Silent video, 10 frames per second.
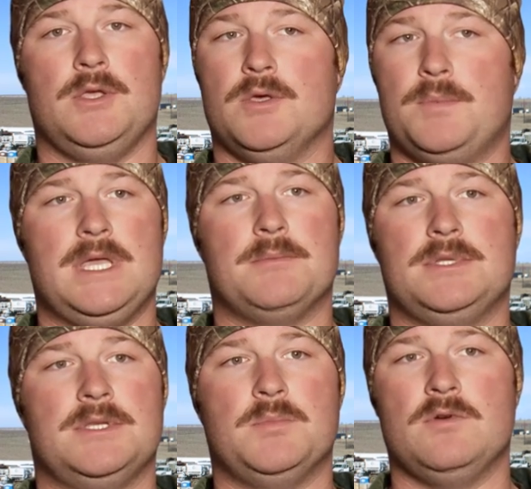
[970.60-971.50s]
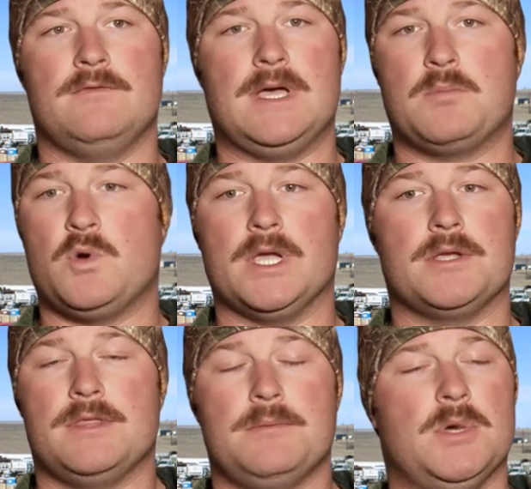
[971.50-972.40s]
you'll be able to move up
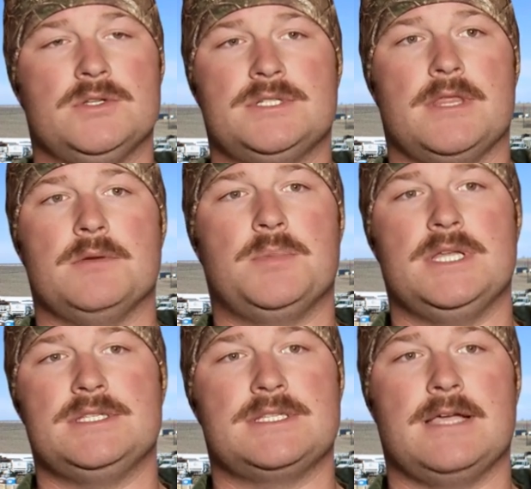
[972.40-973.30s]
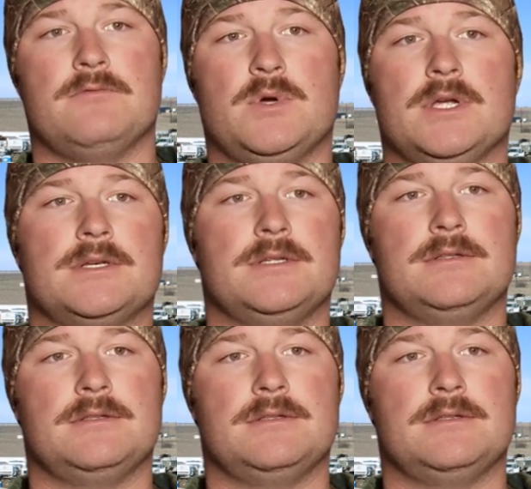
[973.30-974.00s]
quicker than most other places I've worked.